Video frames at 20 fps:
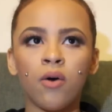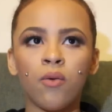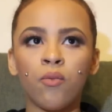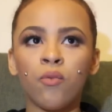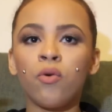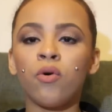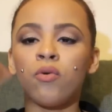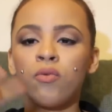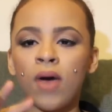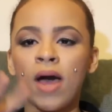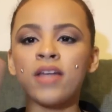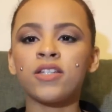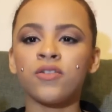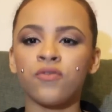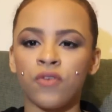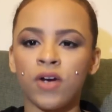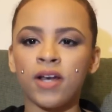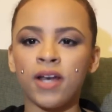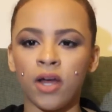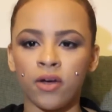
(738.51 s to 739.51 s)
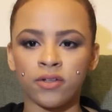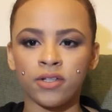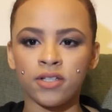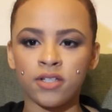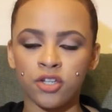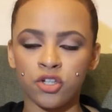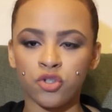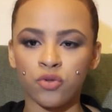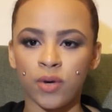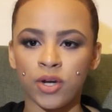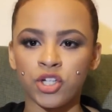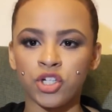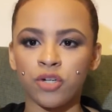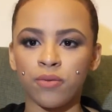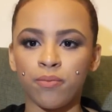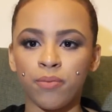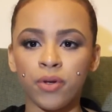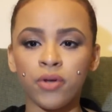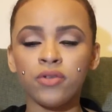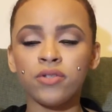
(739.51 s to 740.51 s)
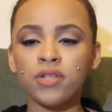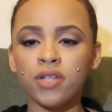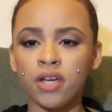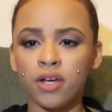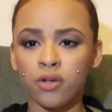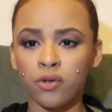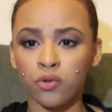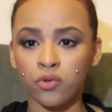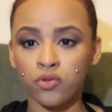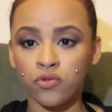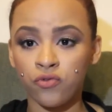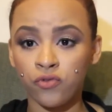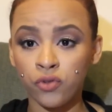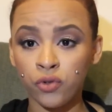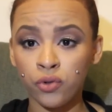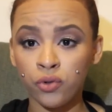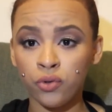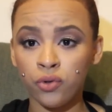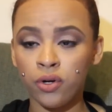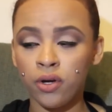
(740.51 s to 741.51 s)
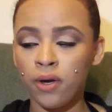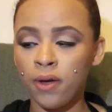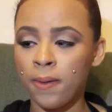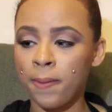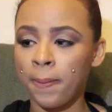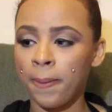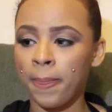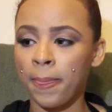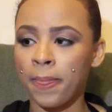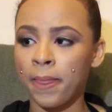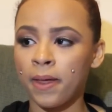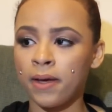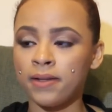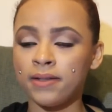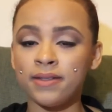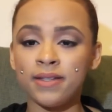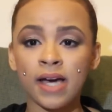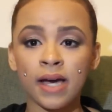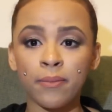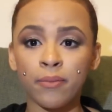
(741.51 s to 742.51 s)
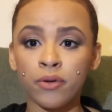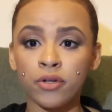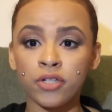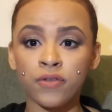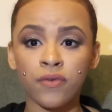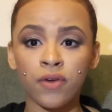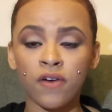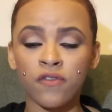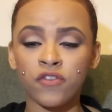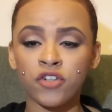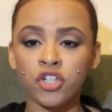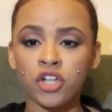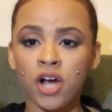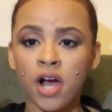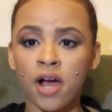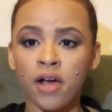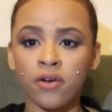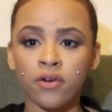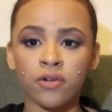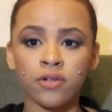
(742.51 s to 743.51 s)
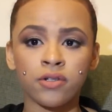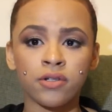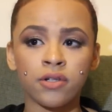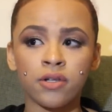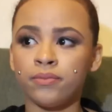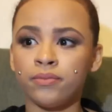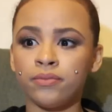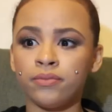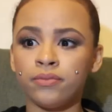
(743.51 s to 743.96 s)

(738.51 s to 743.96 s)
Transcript: Well, as of right now in this situation, bills includes food, diapers if you have a child,